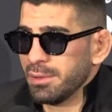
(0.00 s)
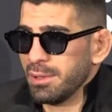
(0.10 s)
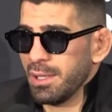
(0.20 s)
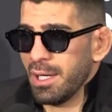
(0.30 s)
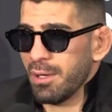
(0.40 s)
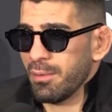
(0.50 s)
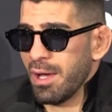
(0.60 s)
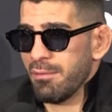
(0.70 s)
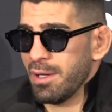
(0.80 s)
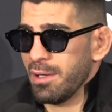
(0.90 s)
Yeah, I don't
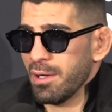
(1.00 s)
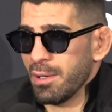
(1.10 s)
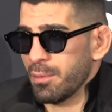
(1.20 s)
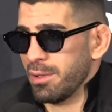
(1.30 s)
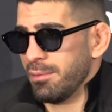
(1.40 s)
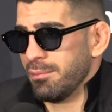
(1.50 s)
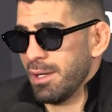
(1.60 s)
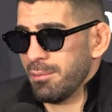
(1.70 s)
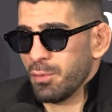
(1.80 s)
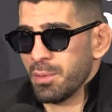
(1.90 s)
have any hurry.
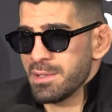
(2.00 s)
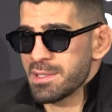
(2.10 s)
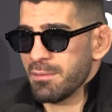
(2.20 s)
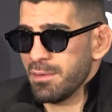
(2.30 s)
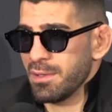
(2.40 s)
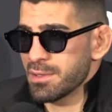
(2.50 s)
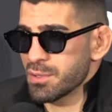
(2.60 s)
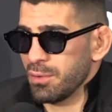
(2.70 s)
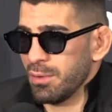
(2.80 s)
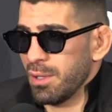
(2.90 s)
I'm 27 years
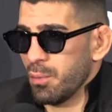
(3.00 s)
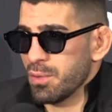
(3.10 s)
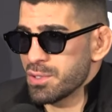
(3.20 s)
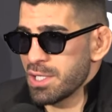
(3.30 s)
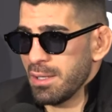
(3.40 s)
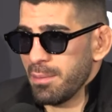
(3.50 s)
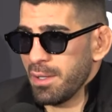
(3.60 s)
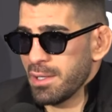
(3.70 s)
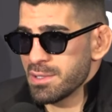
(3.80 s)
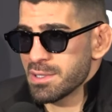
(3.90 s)
old, a world
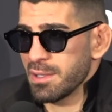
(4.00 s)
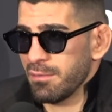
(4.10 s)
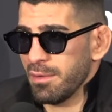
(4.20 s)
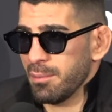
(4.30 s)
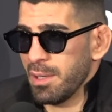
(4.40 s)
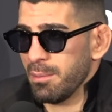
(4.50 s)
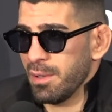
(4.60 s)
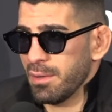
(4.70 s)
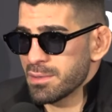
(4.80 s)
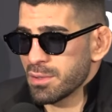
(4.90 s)
champion. I just defend my
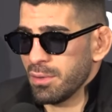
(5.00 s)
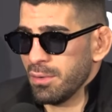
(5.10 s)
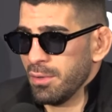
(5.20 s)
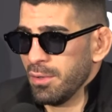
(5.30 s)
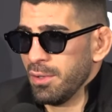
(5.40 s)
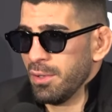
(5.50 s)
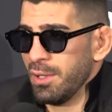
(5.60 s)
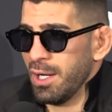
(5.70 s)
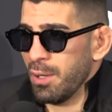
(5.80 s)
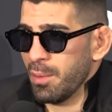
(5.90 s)
belt, so
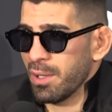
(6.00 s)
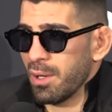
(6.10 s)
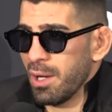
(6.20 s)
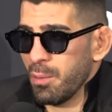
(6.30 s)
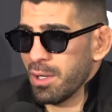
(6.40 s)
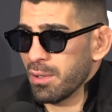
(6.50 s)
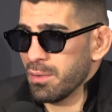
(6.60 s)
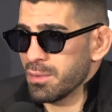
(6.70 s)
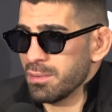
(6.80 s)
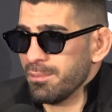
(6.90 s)
I want to
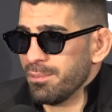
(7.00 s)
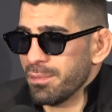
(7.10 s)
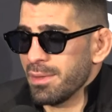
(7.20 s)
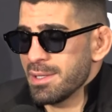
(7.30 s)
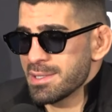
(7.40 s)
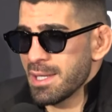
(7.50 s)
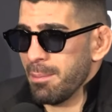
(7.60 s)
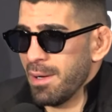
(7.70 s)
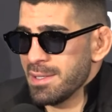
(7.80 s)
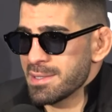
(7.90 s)
go
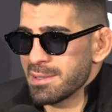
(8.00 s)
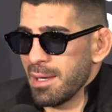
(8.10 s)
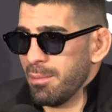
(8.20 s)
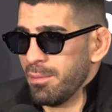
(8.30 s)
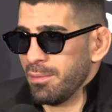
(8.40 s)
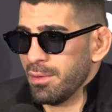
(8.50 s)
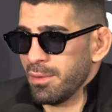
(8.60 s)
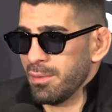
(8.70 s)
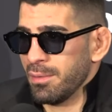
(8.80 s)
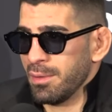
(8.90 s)
step by step. You
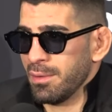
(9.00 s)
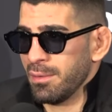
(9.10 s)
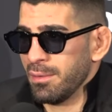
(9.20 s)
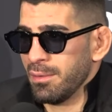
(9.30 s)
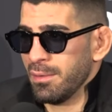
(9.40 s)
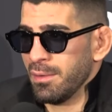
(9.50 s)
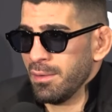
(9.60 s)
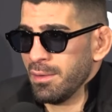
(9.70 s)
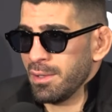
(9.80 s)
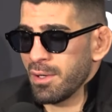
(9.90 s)
know,
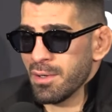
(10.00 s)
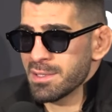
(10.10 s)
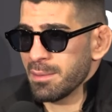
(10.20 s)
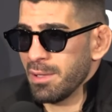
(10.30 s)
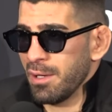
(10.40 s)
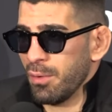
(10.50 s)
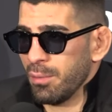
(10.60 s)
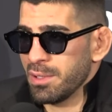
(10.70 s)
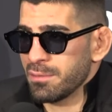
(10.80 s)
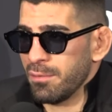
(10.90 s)
the concept I
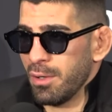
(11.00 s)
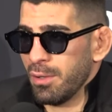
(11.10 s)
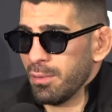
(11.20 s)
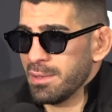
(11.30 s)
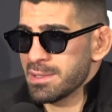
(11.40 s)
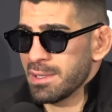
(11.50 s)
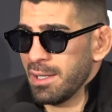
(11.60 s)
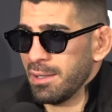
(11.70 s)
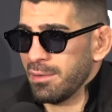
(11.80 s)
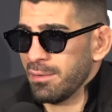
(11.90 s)
always follow is
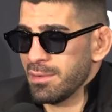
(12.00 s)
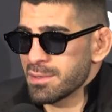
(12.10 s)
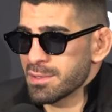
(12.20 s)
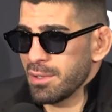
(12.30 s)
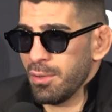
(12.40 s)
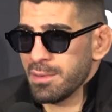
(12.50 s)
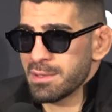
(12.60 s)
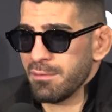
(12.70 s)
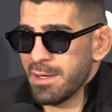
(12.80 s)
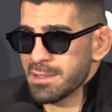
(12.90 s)
that the slow is
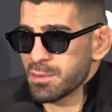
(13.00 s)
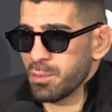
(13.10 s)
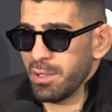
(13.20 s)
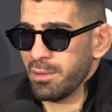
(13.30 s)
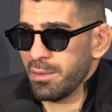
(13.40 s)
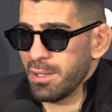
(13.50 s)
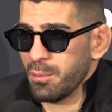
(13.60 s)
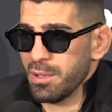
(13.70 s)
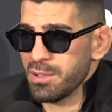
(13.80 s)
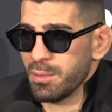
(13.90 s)
the fastest way to get
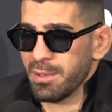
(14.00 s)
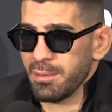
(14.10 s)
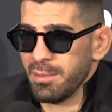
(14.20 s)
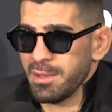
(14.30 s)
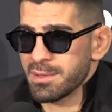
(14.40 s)
where you want to be.